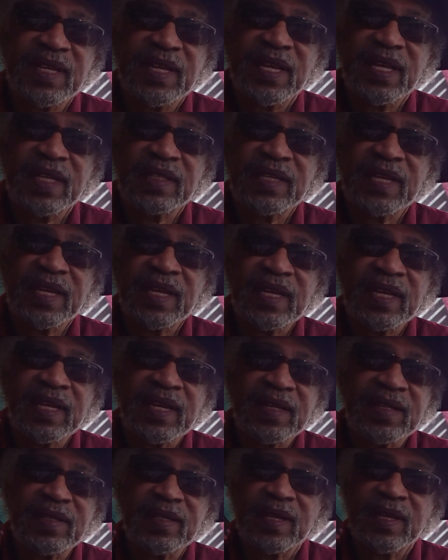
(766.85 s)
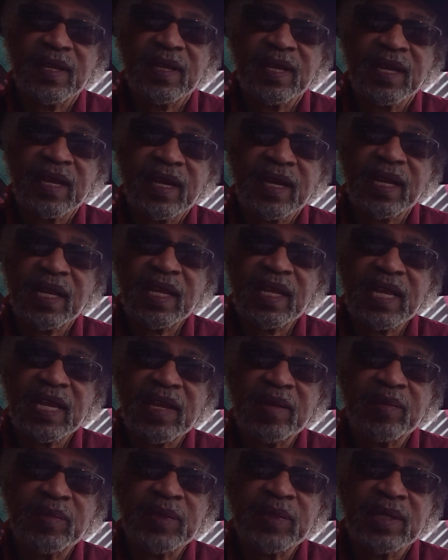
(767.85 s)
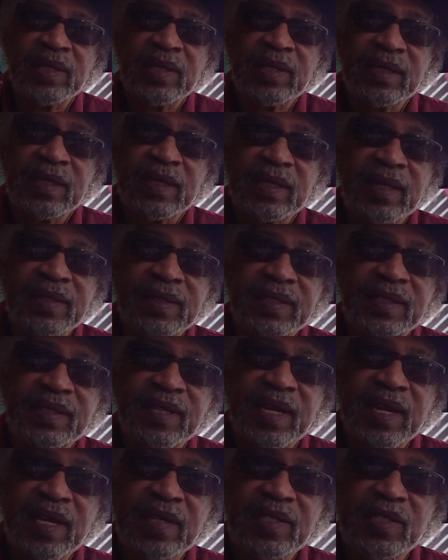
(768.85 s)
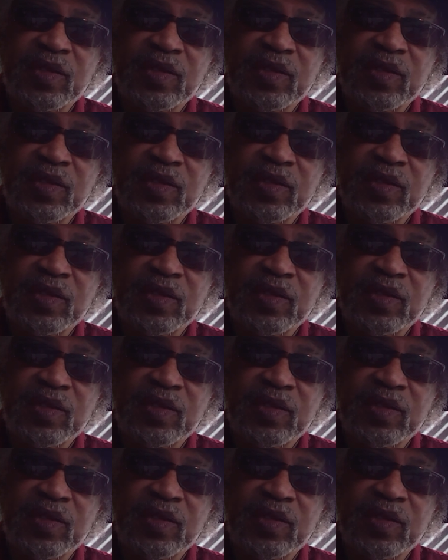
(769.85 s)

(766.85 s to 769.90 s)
that it claimed it's there to